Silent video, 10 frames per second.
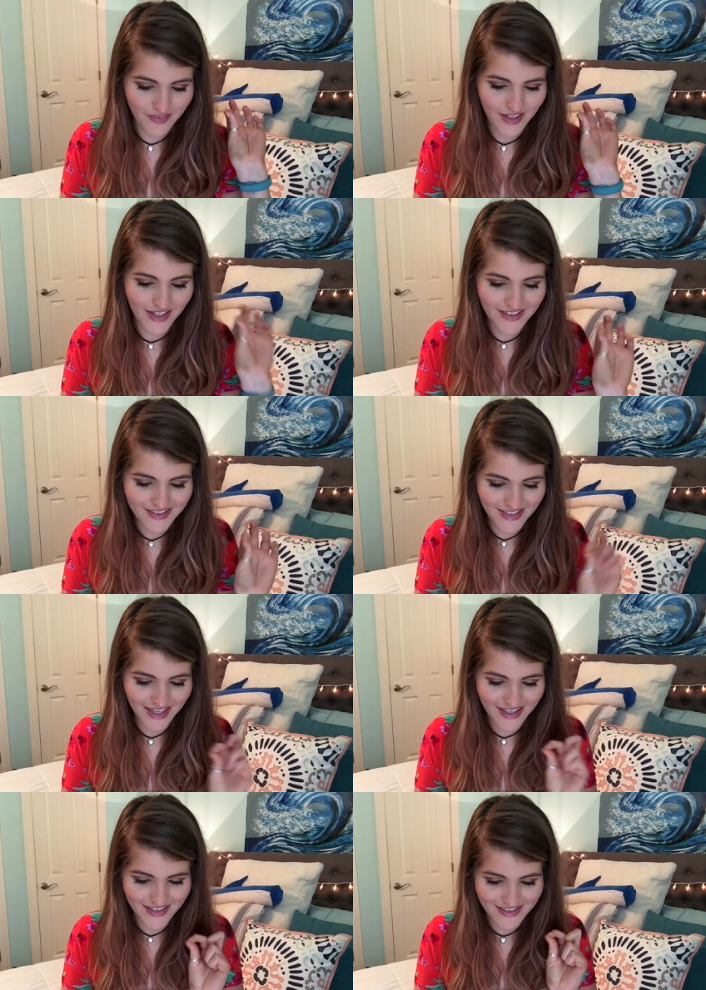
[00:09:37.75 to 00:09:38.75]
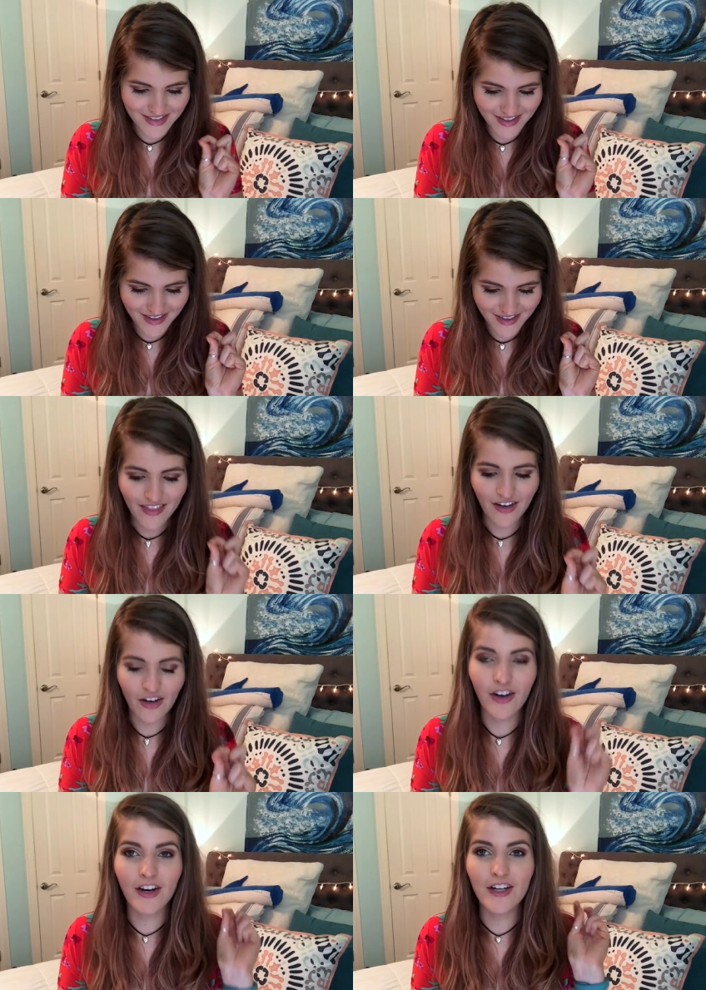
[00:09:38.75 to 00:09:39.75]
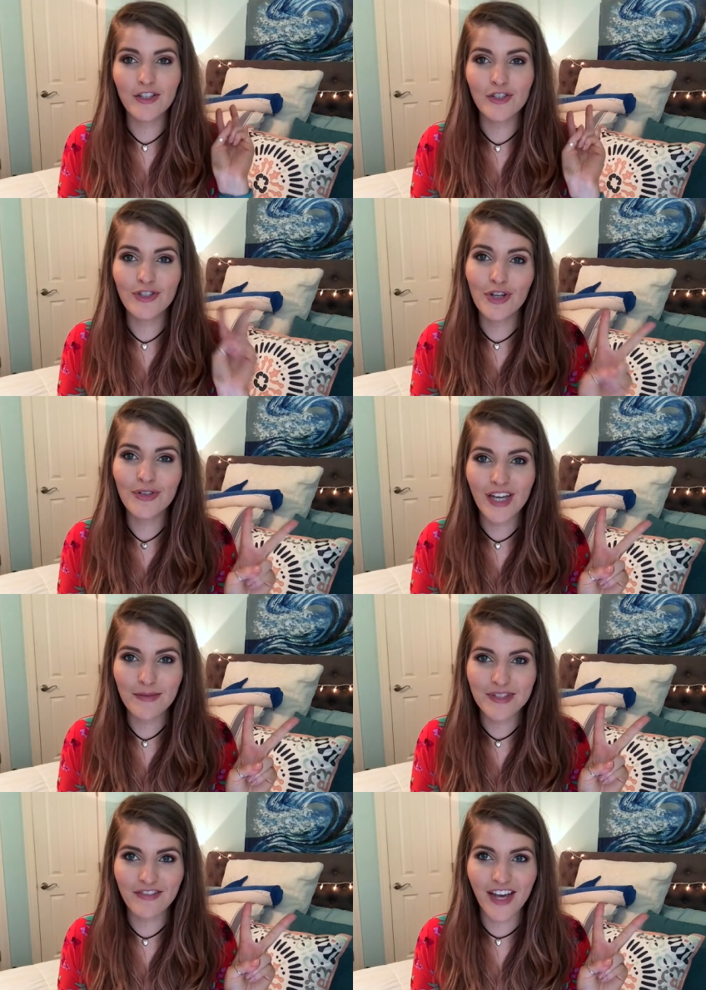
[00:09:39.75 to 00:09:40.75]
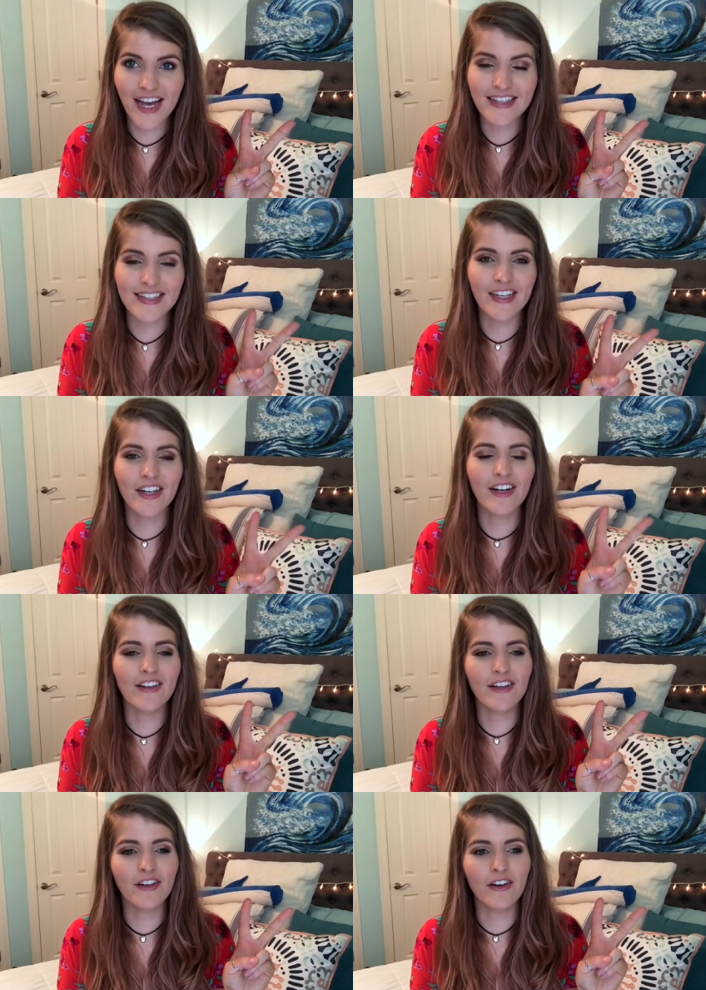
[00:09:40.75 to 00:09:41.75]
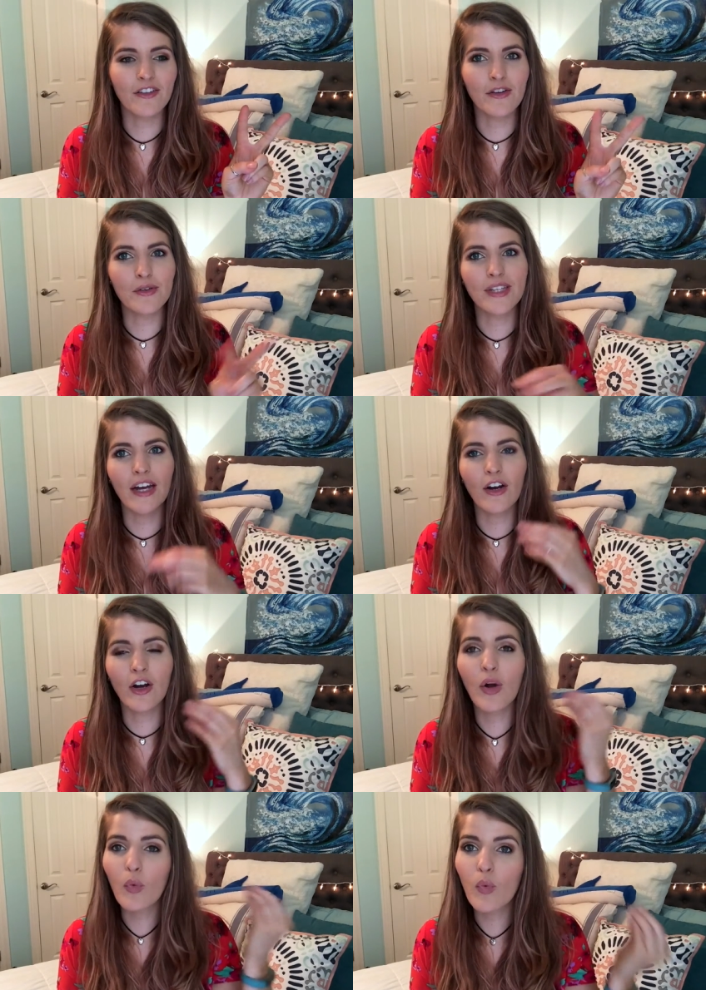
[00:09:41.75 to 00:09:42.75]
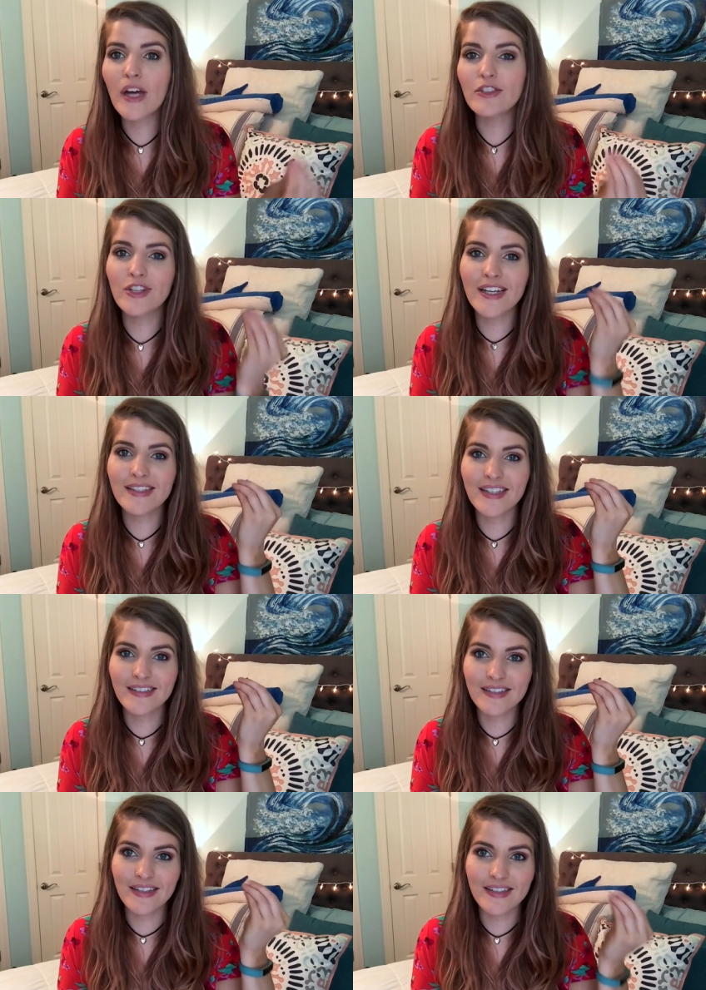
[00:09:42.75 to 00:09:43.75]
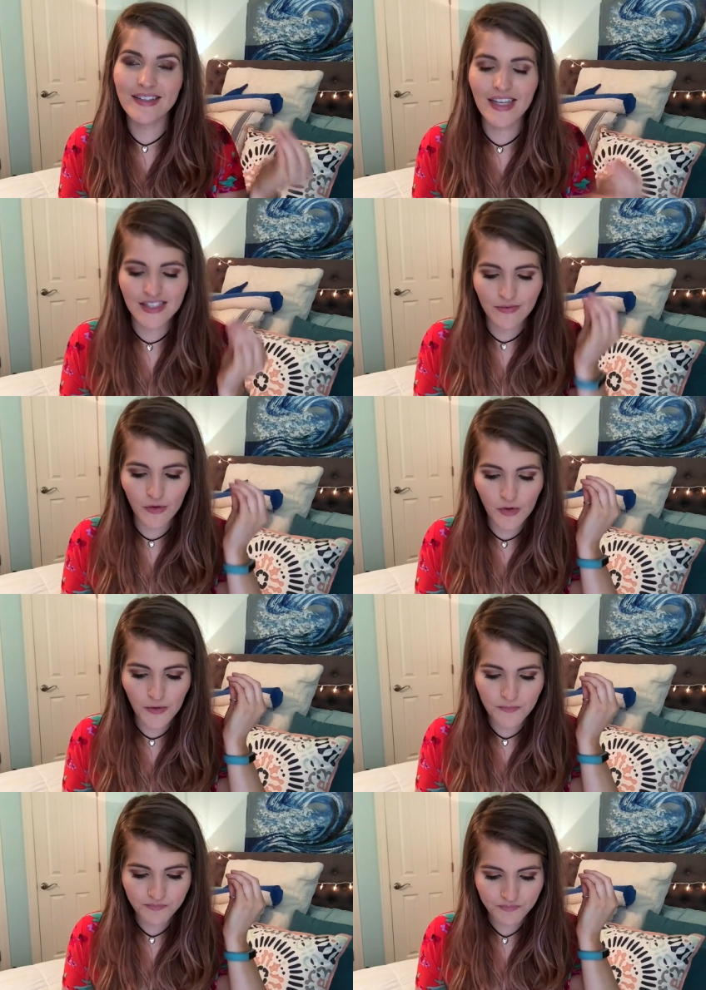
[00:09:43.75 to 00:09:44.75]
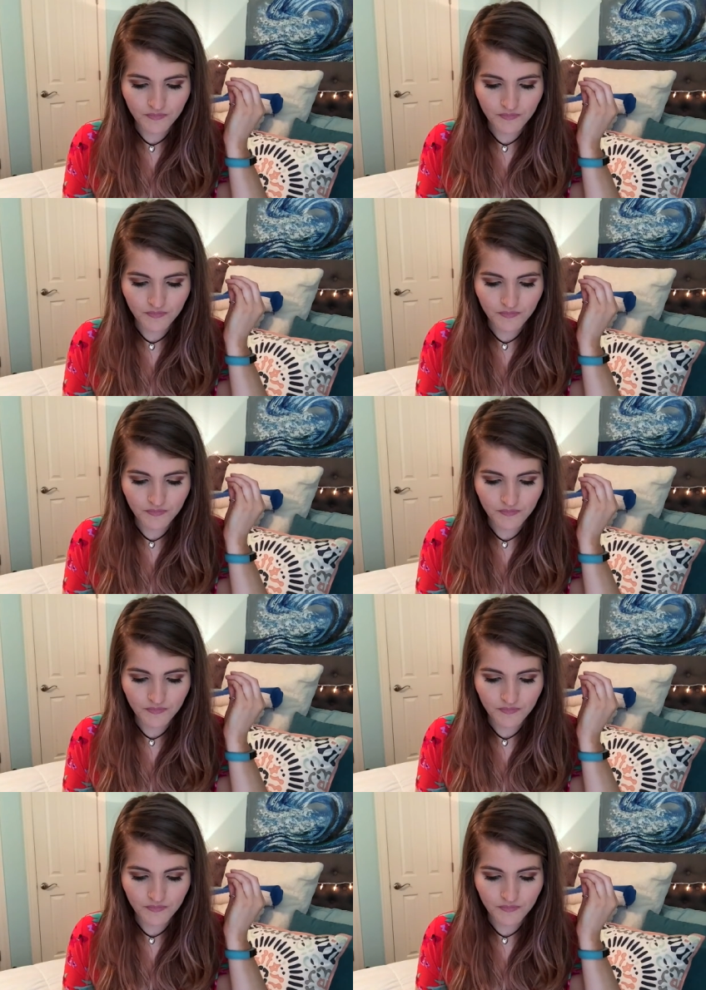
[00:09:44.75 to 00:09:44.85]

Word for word: He says, there are 2 types of guys here. There are those that are well-dressed and successful